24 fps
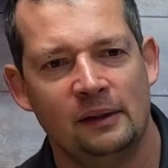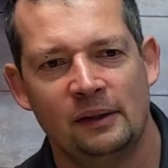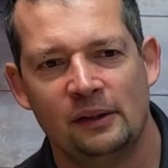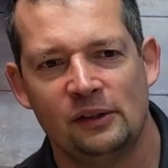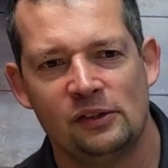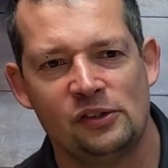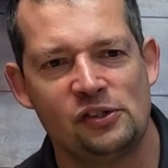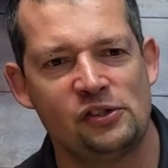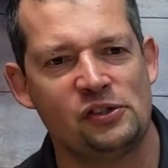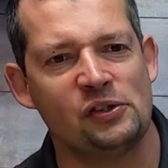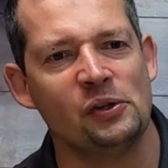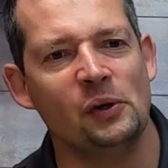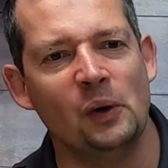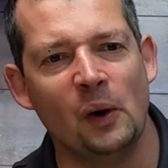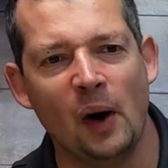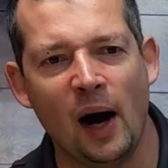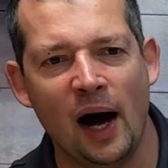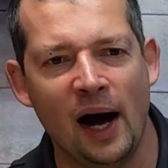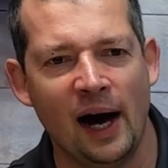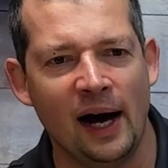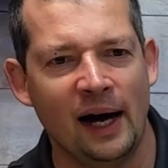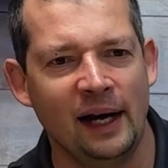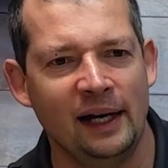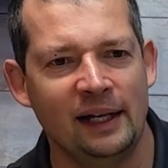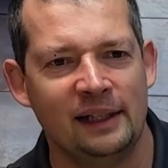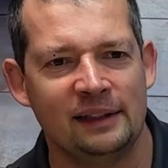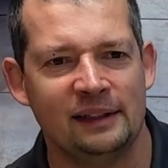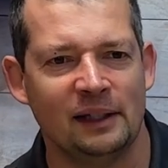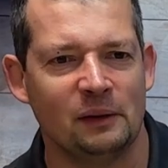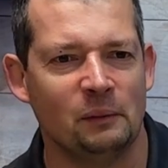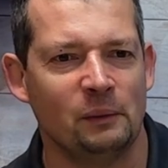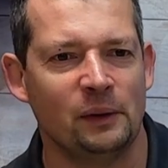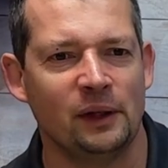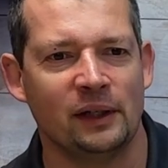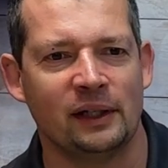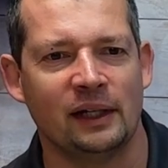so high
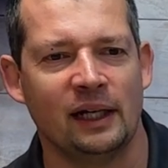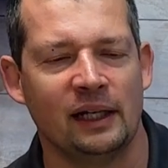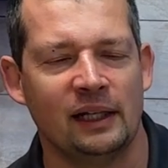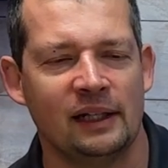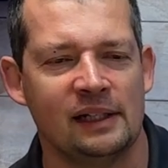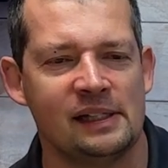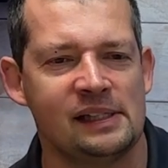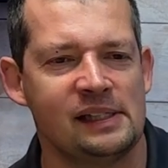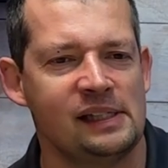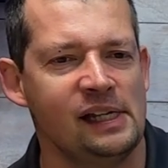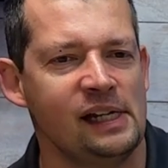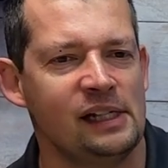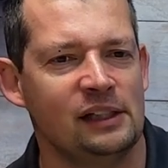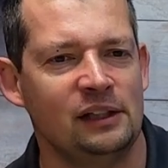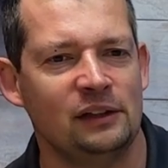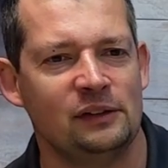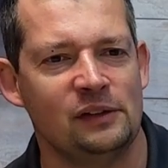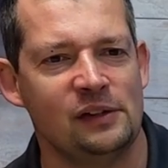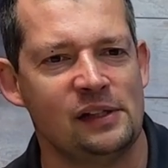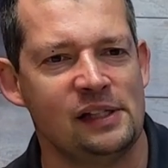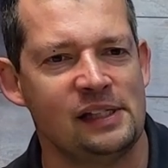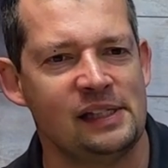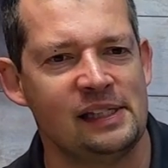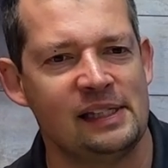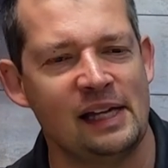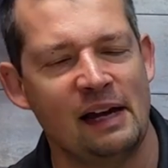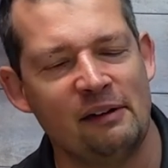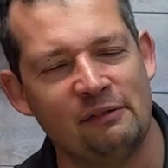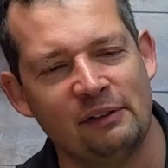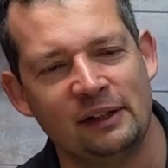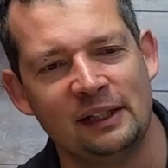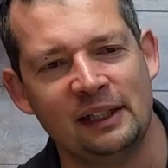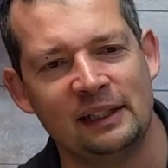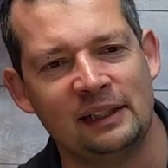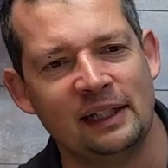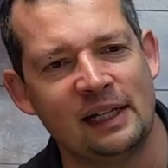that we are getting 60 to
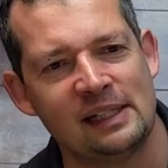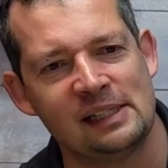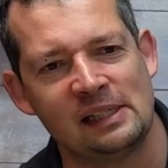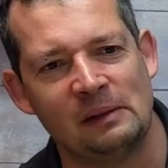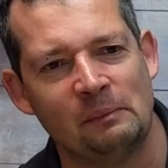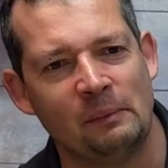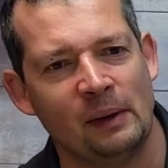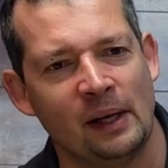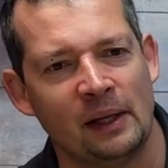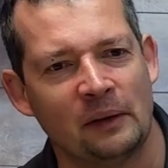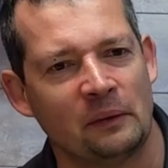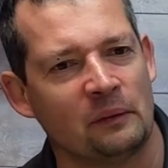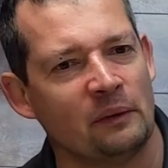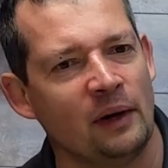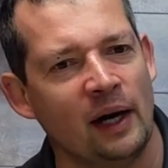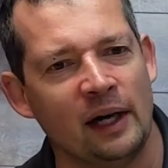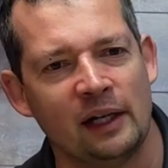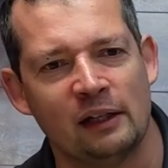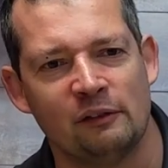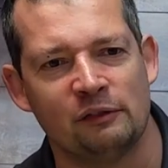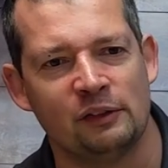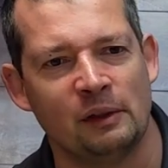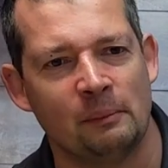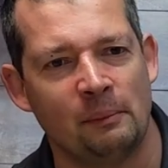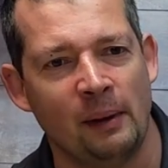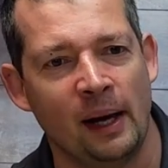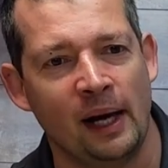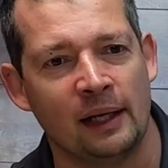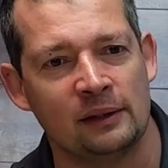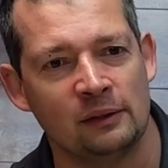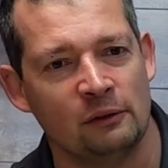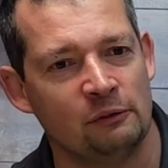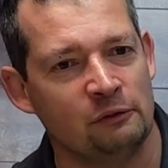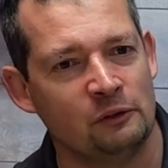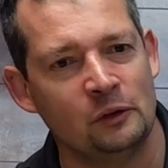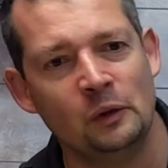70 decibel right off the bat.
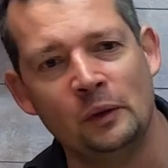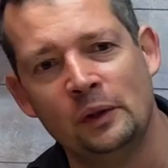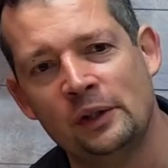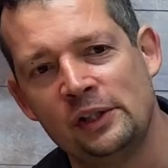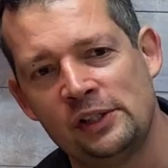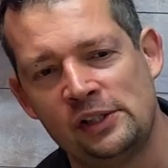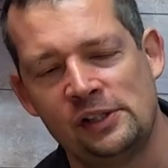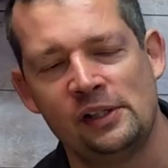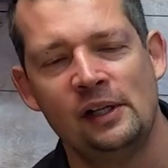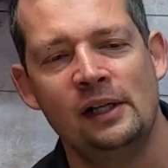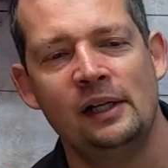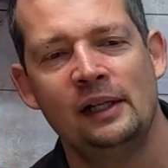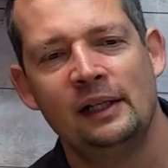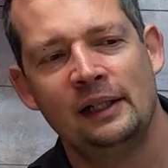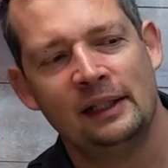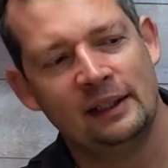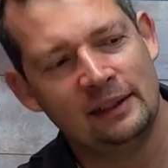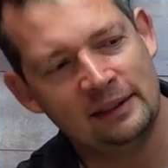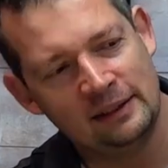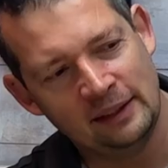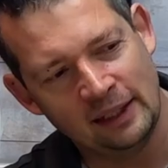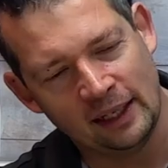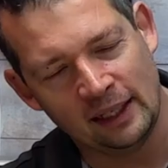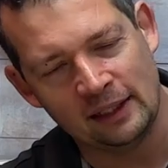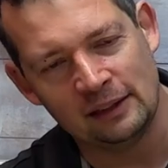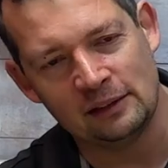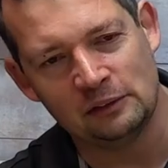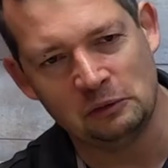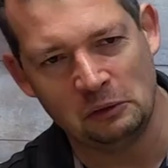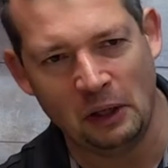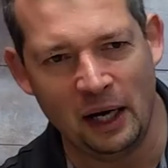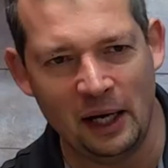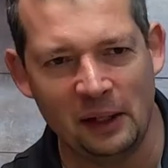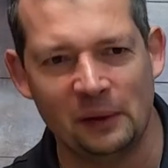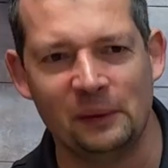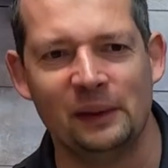Of course, then
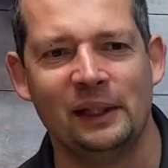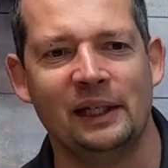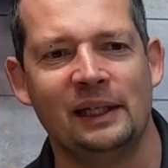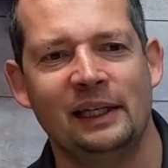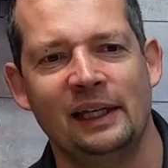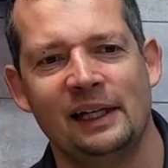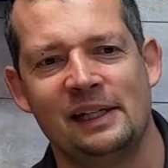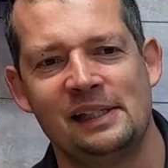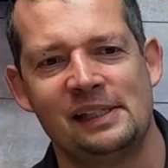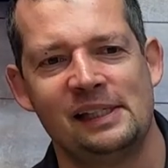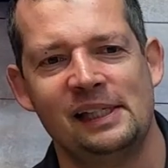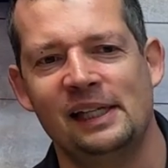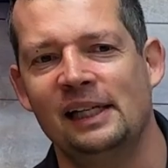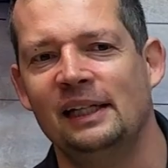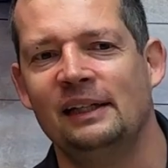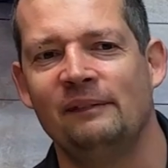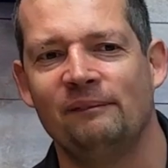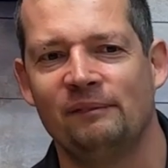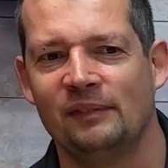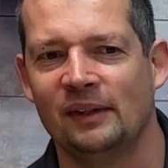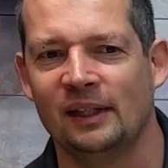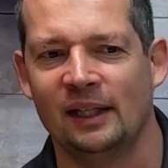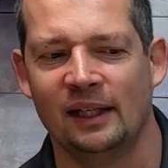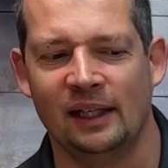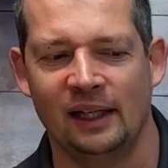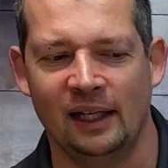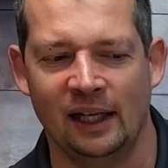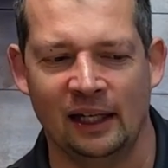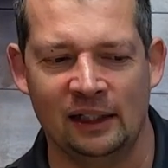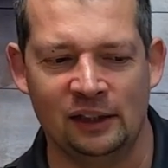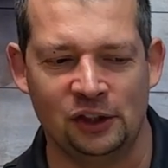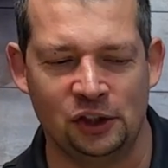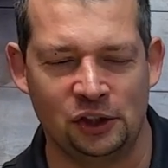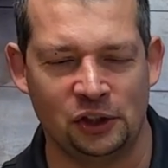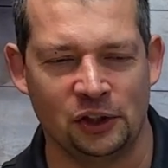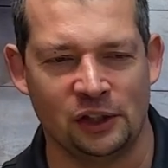throttling kicks in
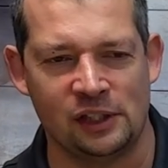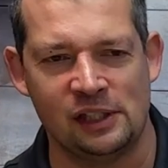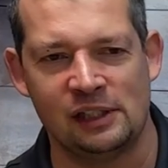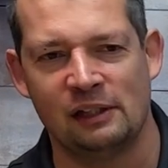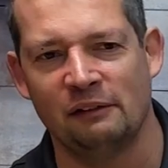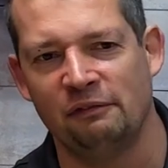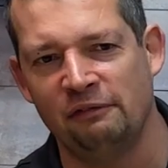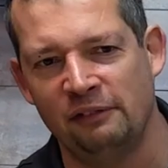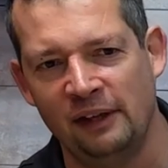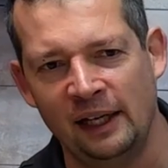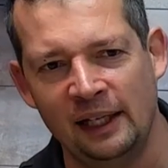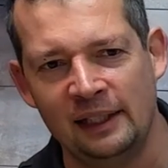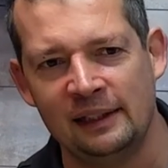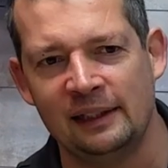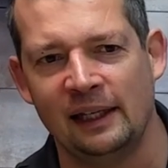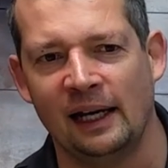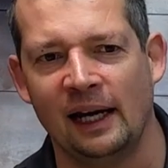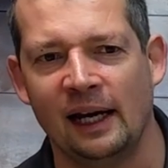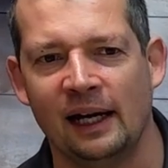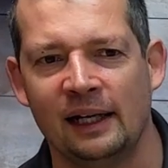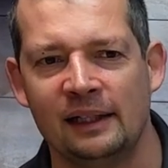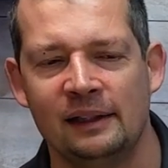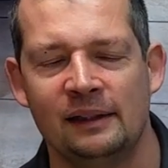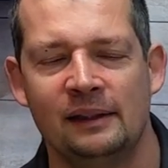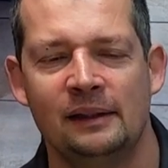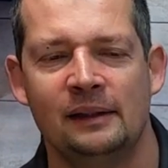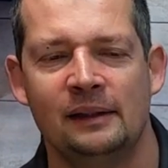and shuts the fan down.